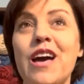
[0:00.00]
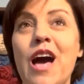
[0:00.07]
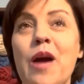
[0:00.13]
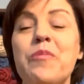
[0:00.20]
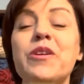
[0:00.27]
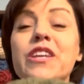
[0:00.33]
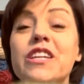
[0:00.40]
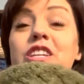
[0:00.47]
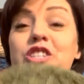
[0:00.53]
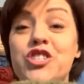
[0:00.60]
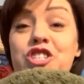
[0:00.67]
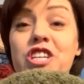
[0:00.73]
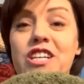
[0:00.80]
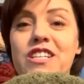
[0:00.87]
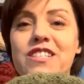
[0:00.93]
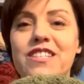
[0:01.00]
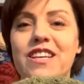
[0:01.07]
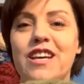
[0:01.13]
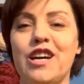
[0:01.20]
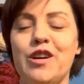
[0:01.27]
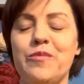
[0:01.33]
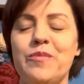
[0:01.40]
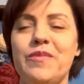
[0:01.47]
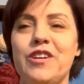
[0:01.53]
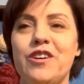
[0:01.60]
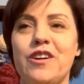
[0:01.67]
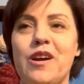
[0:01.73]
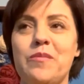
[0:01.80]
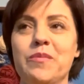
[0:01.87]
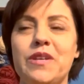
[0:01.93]
I put it in a sheet,
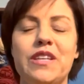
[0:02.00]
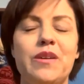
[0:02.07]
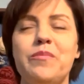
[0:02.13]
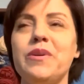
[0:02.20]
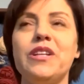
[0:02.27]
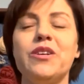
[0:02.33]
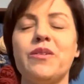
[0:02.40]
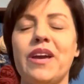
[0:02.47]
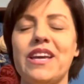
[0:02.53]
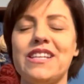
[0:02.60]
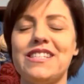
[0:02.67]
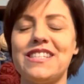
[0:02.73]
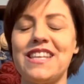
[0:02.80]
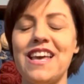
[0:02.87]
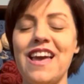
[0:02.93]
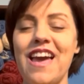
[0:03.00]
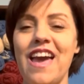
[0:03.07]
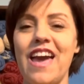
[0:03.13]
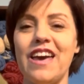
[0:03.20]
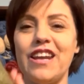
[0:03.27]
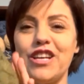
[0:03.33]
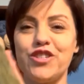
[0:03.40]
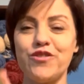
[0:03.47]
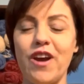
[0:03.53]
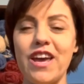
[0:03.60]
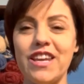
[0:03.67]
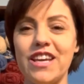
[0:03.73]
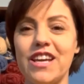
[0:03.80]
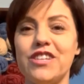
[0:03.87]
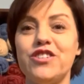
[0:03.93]
a pillowcase, and I dried
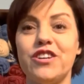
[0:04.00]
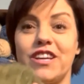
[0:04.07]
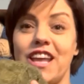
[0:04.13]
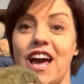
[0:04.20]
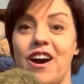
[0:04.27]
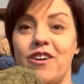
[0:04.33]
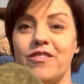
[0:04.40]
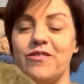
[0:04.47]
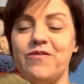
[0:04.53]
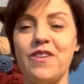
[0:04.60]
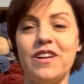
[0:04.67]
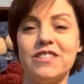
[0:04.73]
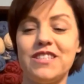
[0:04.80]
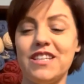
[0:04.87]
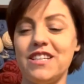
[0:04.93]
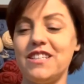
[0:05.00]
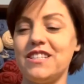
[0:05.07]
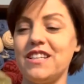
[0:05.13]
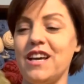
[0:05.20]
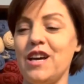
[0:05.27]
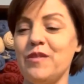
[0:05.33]
it. I took it out, felt it,